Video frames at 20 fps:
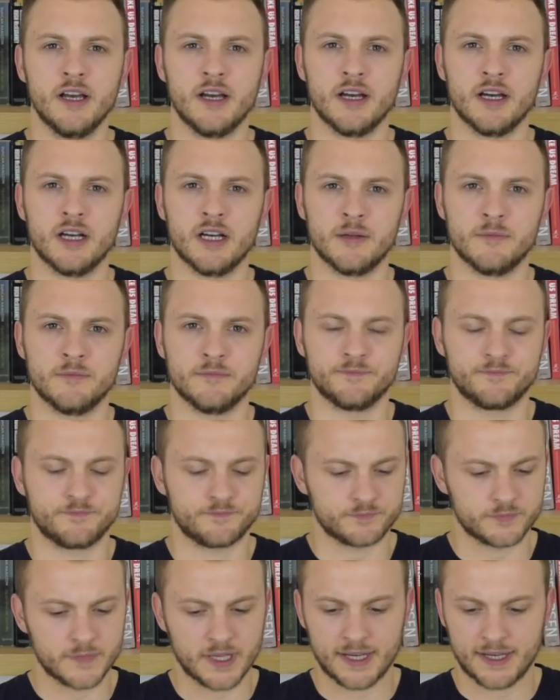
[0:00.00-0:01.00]
And
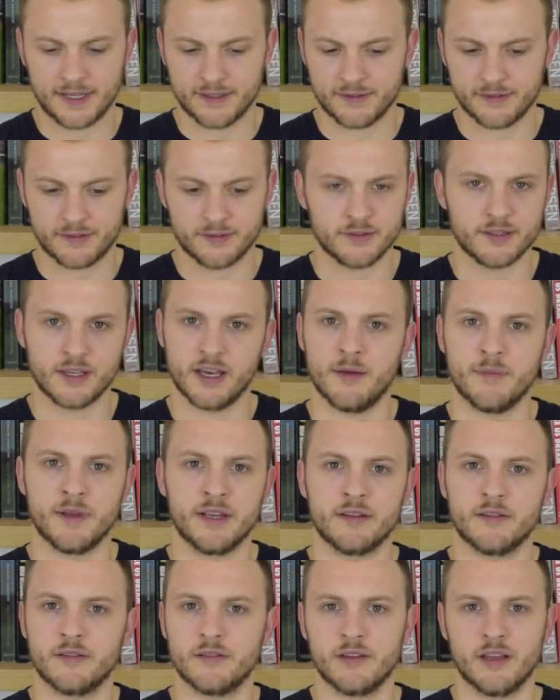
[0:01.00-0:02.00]
yeah, I
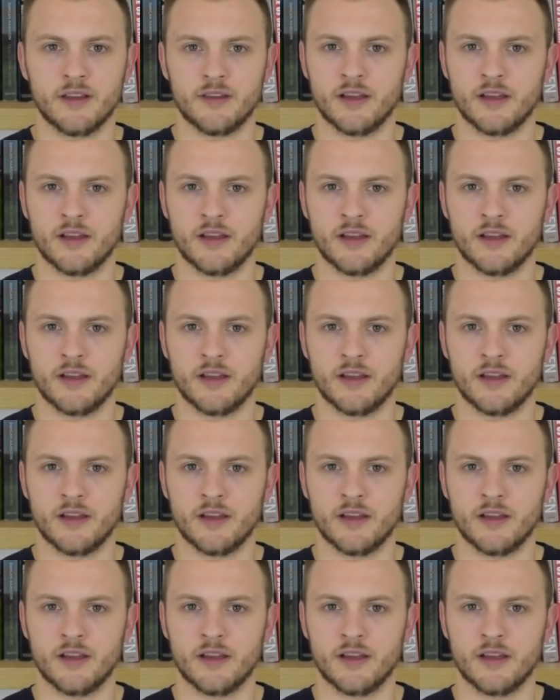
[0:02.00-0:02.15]
mean,